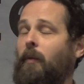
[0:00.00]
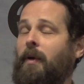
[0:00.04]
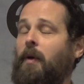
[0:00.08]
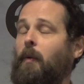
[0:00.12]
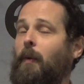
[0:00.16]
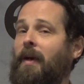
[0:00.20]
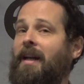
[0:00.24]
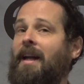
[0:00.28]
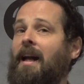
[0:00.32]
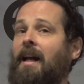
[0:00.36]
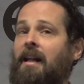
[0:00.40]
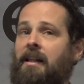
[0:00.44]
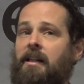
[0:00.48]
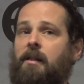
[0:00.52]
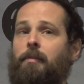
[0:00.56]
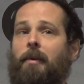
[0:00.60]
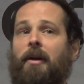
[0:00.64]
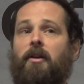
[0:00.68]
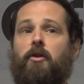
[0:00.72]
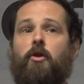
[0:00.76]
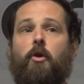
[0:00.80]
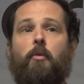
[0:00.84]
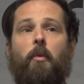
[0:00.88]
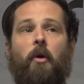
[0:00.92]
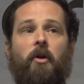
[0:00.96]
we can't
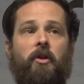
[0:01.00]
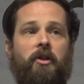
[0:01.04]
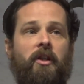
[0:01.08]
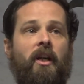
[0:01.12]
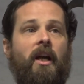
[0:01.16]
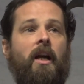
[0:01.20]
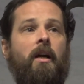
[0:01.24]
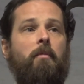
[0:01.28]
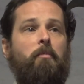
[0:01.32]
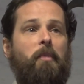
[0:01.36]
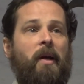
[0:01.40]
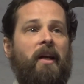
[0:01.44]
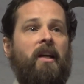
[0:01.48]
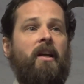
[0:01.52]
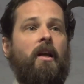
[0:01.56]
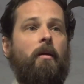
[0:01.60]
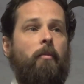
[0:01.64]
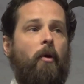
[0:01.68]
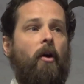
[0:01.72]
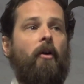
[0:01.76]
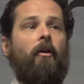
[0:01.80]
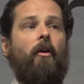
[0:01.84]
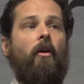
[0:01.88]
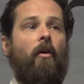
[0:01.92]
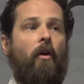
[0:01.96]
spend too much time picking
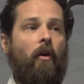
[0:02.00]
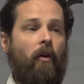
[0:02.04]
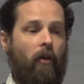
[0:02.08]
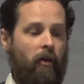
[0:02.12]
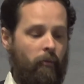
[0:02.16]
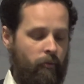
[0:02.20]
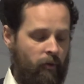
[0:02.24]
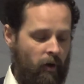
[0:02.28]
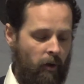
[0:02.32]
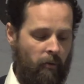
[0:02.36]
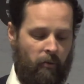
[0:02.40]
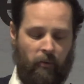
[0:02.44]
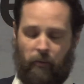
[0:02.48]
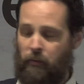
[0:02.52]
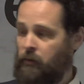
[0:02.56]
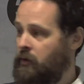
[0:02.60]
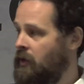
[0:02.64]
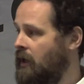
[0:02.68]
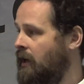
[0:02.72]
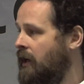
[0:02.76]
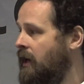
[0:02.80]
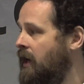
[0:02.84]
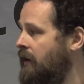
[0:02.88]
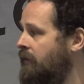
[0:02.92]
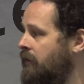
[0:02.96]
apart all of the problems.
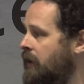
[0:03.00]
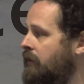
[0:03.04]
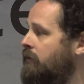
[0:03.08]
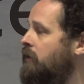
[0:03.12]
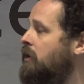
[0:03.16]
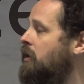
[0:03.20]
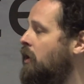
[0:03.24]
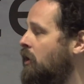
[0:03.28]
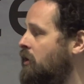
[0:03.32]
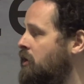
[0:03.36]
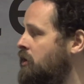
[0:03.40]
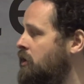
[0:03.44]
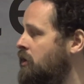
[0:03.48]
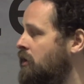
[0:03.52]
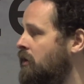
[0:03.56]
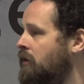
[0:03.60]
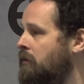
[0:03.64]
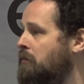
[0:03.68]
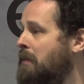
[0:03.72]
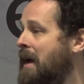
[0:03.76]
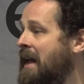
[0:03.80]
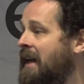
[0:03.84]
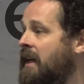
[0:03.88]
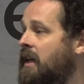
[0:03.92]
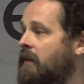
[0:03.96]
I haven't even touched
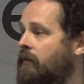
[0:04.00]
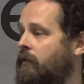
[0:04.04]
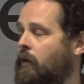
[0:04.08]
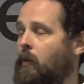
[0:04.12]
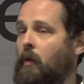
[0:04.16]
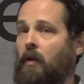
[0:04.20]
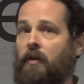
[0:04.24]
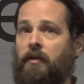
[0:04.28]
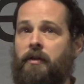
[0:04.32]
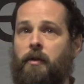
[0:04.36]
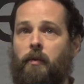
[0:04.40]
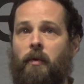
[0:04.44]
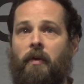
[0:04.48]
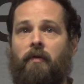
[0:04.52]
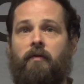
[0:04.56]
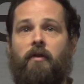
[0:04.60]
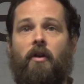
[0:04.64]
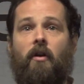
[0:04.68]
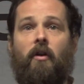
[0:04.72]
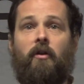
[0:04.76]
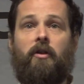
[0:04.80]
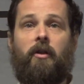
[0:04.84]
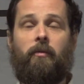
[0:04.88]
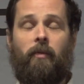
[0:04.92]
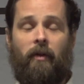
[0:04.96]
on many of the ones that we've
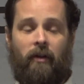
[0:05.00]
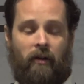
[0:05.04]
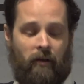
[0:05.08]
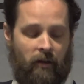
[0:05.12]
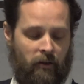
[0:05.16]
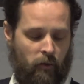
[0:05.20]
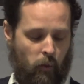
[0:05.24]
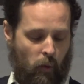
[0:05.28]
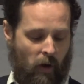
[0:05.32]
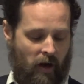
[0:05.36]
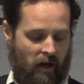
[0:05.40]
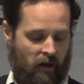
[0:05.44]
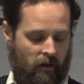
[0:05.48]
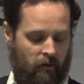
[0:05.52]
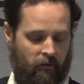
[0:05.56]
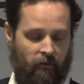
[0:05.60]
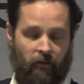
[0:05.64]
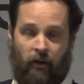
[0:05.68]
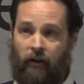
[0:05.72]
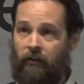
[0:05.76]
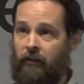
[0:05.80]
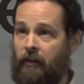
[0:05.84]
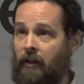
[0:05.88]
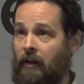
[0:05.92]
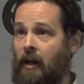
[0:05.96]
talked about as well,
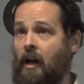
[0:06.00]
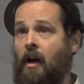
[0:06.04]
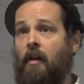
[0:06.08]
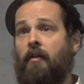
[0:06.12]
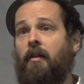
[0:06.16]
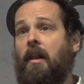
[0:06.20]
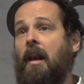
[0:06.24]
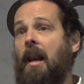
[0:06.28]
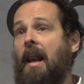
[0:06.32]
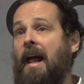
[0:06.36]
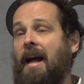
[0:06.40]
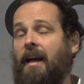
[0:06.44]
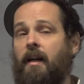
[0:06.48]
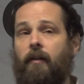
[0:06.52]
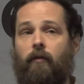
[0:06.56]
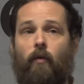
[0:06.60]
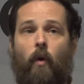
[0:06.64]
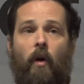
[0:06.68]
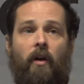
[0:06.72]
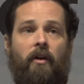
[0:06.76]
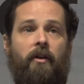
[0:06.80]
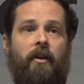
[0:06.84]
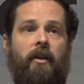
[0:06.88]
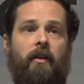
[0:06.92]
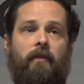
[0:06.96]
around the lack of
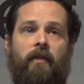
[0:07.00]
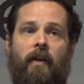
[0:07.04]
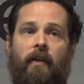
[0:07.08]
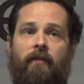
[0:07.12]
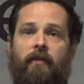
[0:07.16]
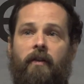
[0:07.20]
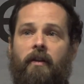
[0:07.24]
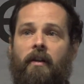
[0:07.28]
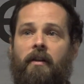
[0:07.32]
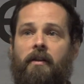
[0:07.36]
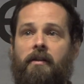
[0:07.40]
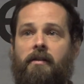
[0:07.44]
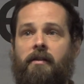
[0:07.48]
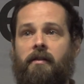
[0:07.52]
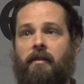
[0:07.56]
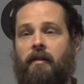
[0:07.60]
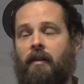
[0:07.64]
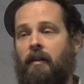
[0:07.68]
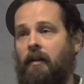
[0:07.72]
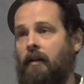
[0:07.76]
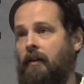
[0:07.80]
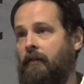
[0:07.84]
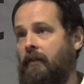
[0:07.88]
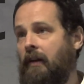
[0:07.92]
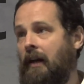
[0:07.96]
quality of evidence,
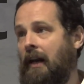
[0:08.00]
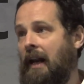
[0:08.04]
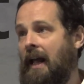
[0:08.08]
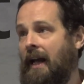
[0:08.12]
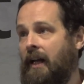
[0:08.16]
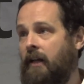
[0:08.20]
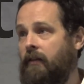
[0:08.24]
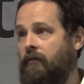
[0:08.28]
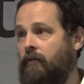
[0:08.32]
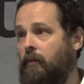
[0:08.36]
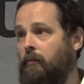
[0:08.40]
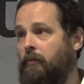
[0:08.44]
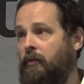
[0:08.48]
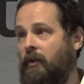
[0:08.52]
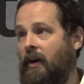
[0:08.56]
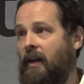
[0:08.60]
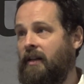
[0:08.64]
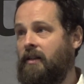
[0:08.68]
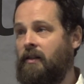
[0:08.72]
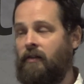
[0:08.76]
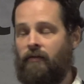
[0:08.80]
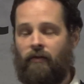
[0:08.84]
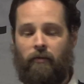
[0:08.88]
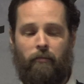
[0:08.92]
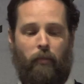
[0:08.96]
the lack of
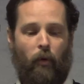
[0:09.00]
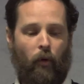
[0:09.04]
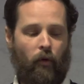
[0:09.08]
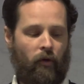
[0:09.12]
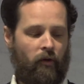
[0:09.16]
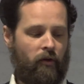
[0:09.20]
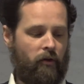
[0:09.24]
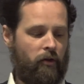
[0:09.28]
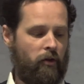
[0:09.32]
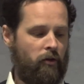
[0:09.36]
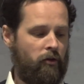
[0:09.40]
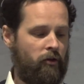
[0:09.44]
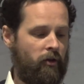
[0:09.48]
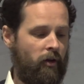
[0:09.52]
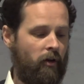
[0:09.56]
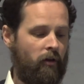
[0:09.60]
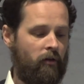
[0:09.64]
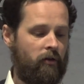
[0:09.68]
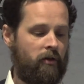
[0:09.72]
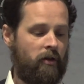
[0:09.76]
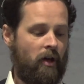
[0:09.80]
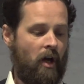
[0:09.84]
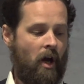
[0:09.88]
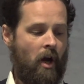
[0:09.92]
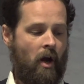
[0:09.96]
impressive, important new
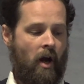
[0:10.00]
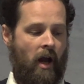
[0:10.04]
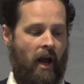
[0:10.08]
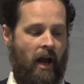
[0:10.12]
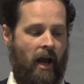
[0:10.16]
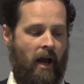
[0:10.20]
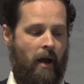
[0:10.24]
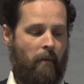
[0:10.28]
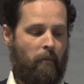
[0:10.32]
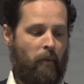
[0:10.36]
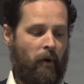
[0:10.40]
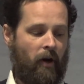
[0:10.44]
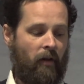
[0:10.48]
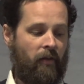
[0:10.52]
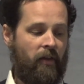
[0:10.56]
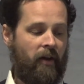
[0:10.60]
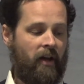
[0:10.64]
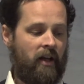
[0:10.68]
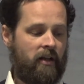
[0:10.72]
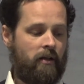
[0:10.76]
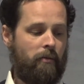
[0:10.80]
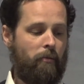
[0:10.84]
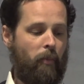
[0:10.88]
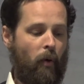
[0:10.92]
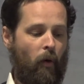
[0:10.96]
drugs. But I think
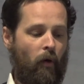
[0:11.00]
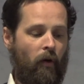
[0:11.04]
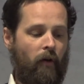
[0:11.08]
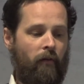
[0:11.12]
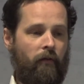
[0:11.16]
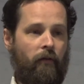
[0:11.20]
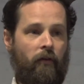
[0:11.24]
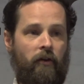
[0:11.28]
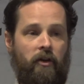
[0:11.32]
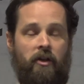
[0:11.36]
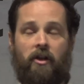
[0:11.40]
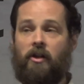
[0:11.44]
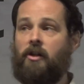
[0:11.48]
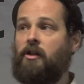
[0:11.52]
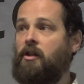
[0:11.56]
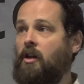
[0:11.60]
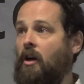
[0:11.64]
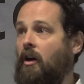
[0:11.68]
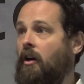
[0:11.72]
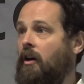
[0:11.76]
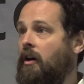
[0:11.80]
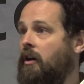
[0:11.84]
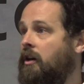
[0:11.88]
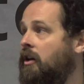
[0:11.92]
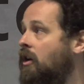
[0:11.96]
it's important for us to
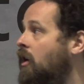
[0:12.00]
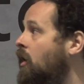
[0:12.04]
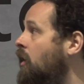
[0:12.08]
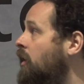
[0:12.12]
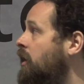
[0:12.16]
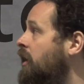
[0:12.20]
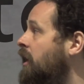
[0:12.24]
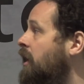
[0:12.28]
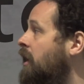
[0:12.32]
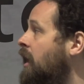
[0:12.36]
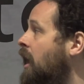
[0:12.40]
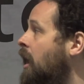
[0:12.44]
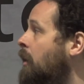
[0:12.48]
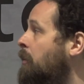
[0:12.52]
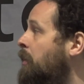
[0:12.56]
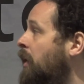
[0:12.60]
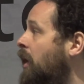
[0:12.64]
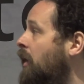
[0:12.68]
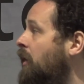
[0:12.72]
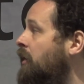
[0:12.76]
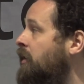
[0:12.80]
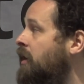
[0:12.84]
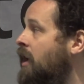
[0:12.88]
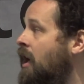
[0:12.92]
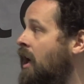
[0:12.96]
start talking
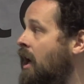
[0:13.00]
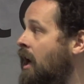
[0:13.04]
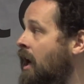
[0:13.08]
about